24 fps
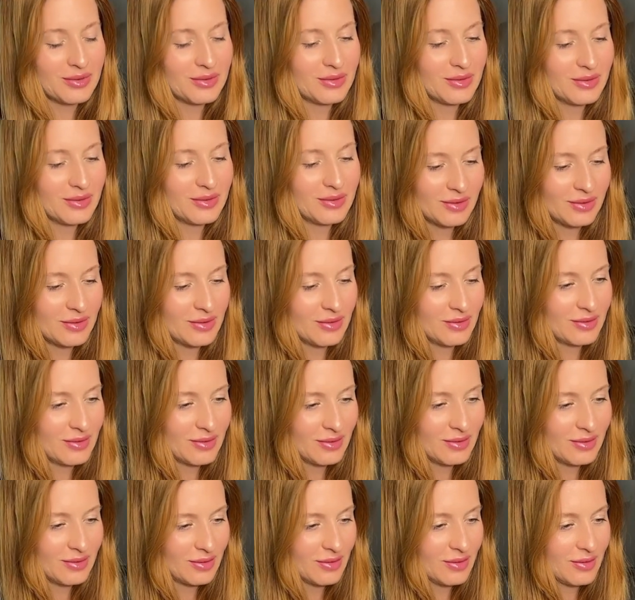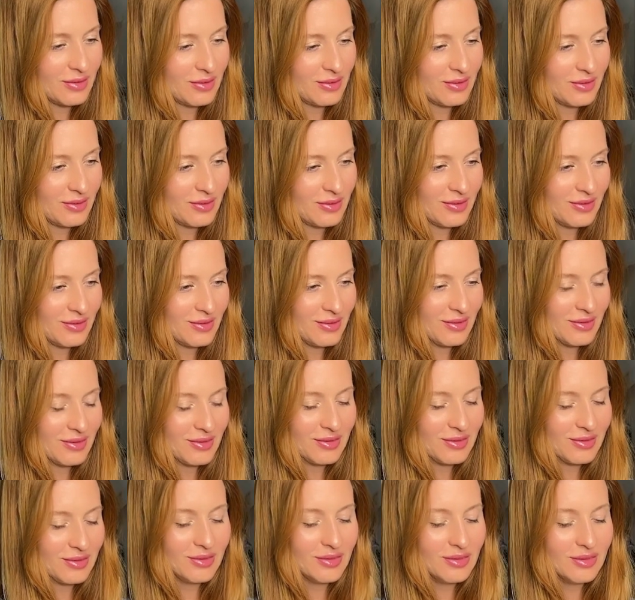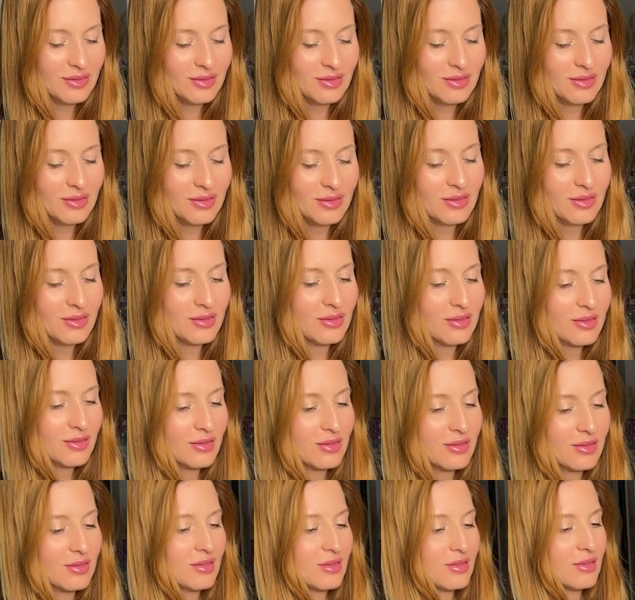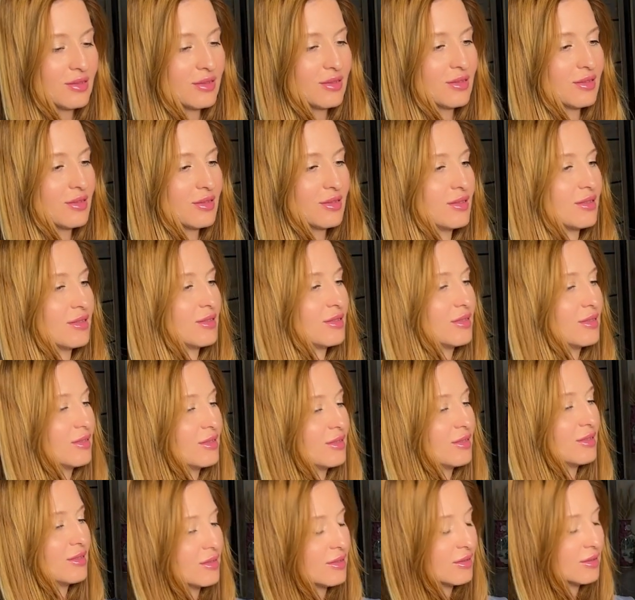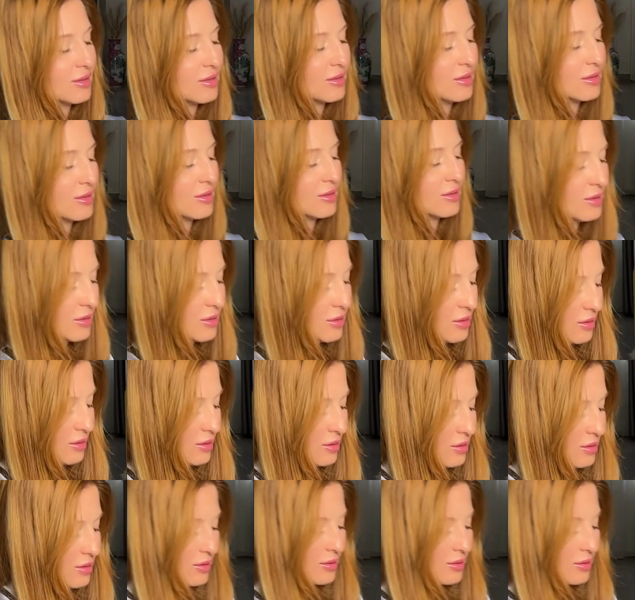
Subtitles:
Nothing is said.